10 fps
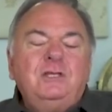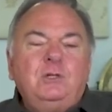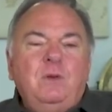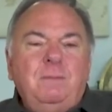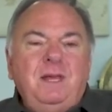
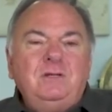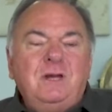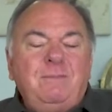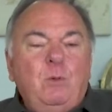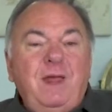So in the
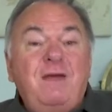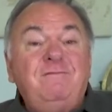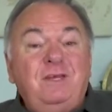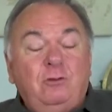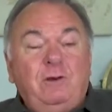meantime, though, we
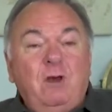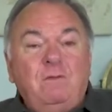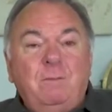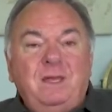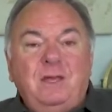have victory
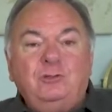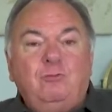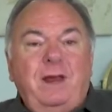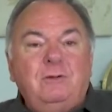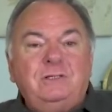over it, because
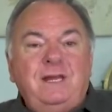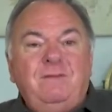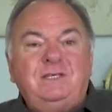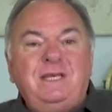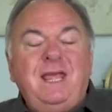greater is he
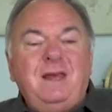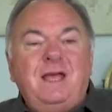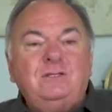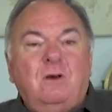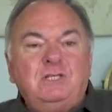that's in
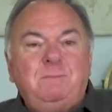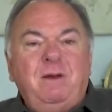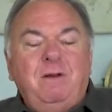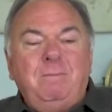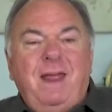us, our
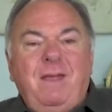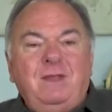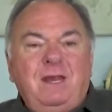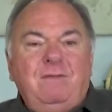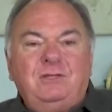spirit man,
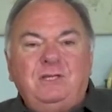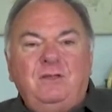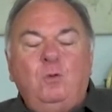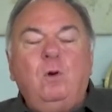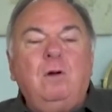than he that's
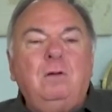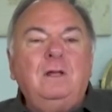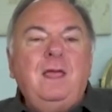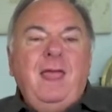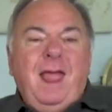in the
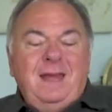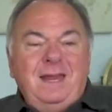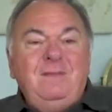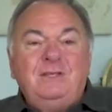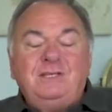world, and
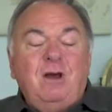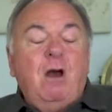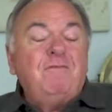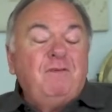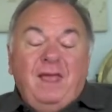he that's in
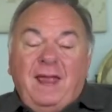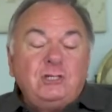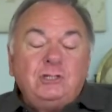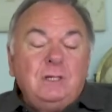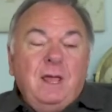our
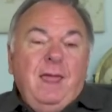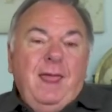flesh.